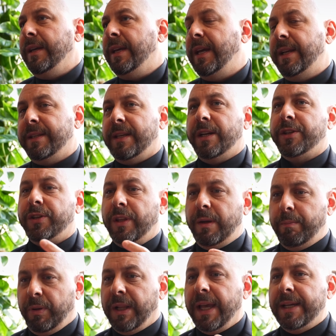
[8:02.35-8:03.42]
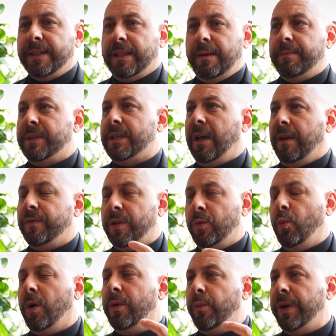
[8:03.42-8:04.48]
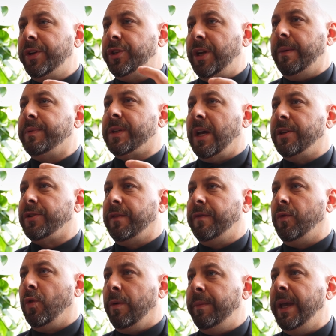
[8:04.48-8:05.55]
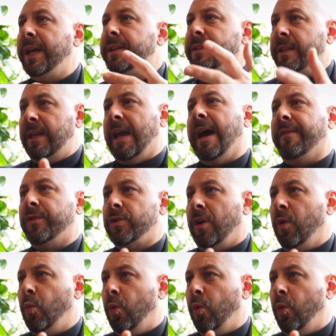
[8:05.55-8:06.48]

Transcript: can essentially place themselves in one way, shape, size, or form into the Avatar